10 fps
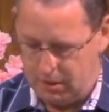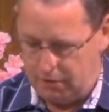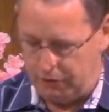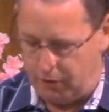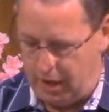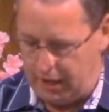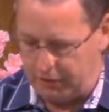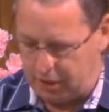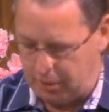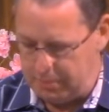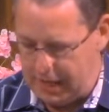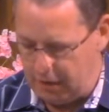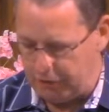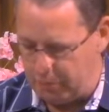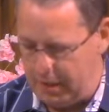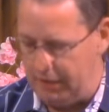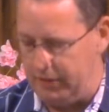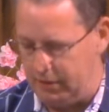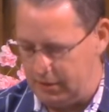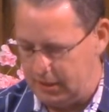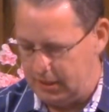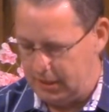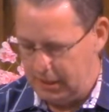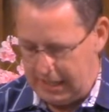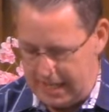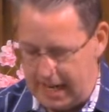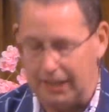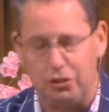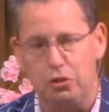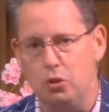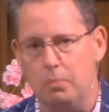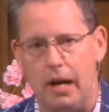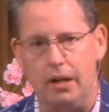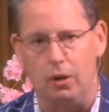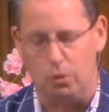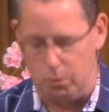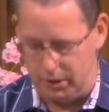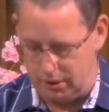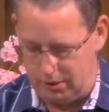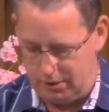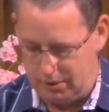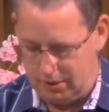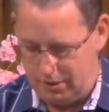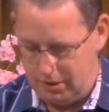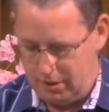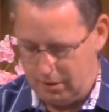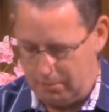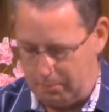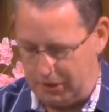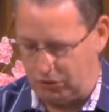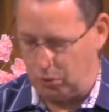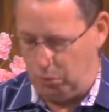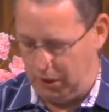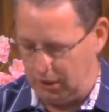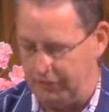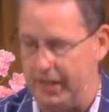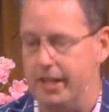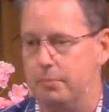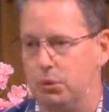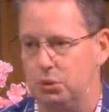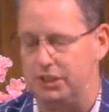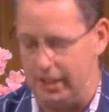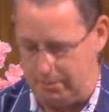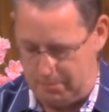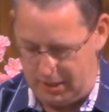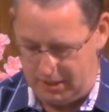For I have come down from heaven, not to do my own will, but the will of him who sent me.